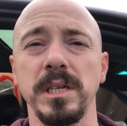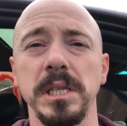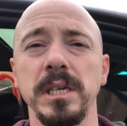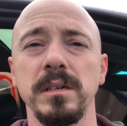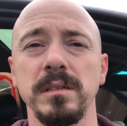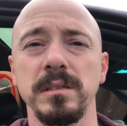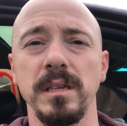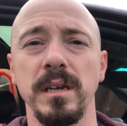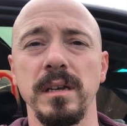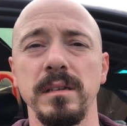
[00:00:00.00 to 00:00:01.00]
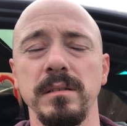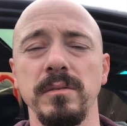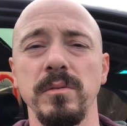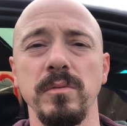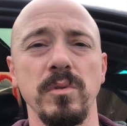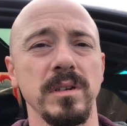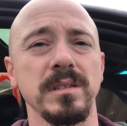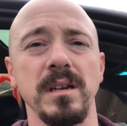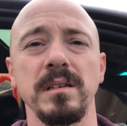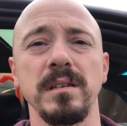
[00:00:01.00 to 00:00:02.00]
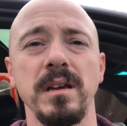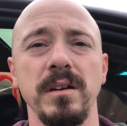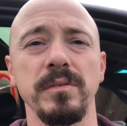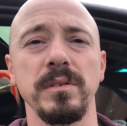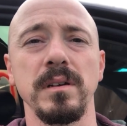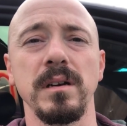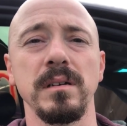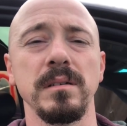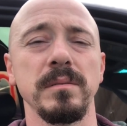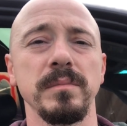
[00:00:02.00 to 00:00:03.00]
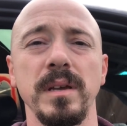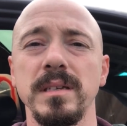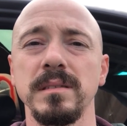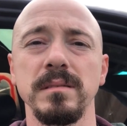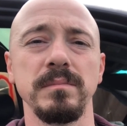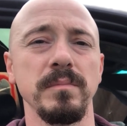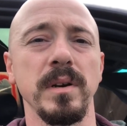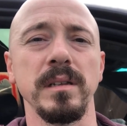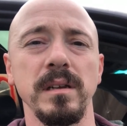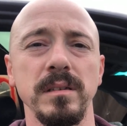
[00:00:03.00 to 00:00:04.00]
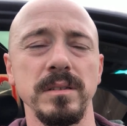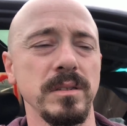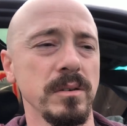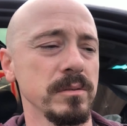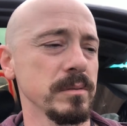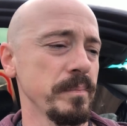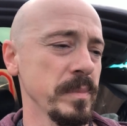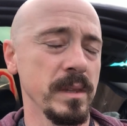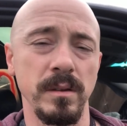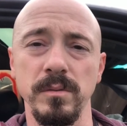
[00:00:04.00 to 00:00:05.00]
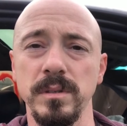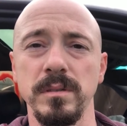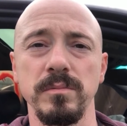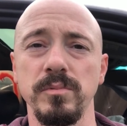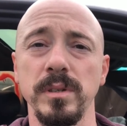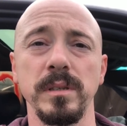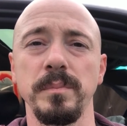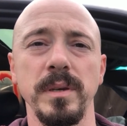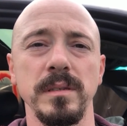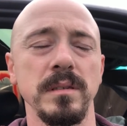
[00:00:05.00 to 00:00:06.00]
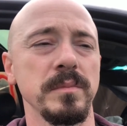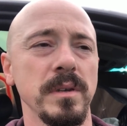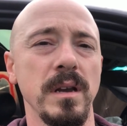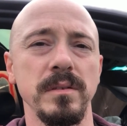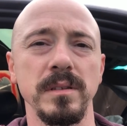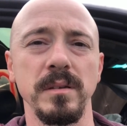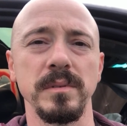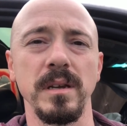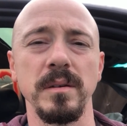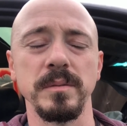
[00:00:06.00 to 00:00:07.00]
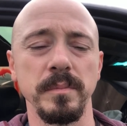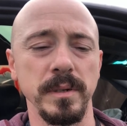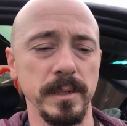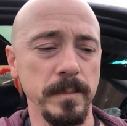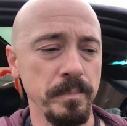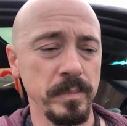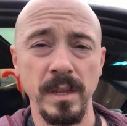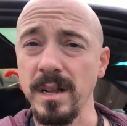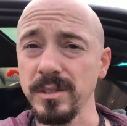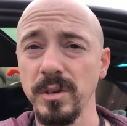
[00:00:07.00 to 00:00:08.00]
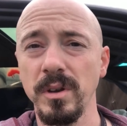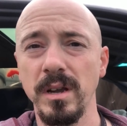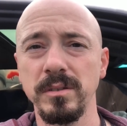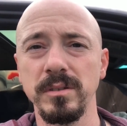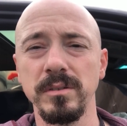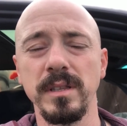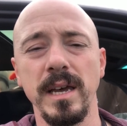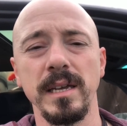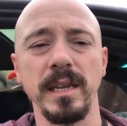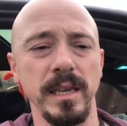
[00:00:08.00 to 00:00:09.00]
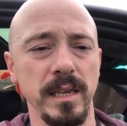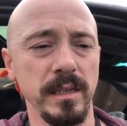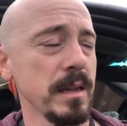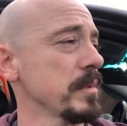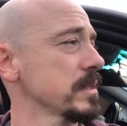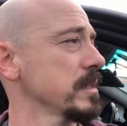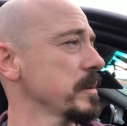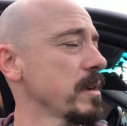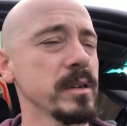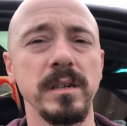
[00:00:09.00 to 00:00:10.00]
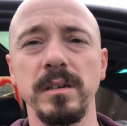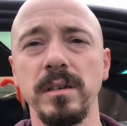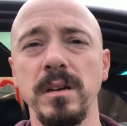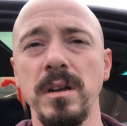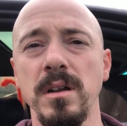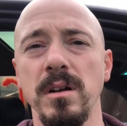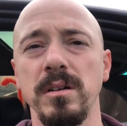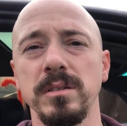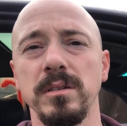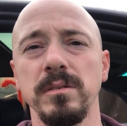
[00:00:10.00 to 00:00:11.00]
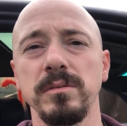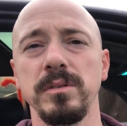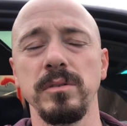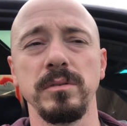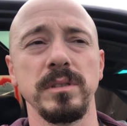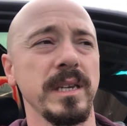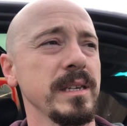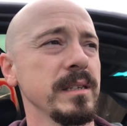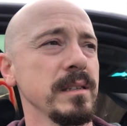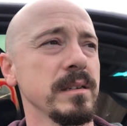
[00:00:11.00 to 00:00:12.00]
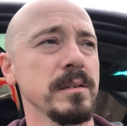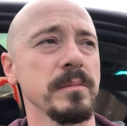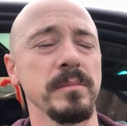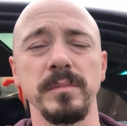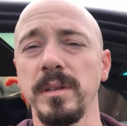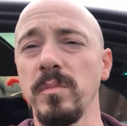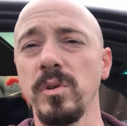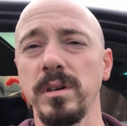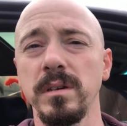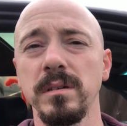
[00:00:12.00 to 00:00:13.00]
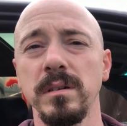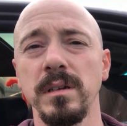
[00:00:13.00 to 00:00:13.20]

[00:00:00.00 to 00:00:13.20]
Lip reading: clickers that works on and off, has mind on its own, which really pisses me off sometimes. But I'll show you how to do that, and I'm actually out here also taking the motor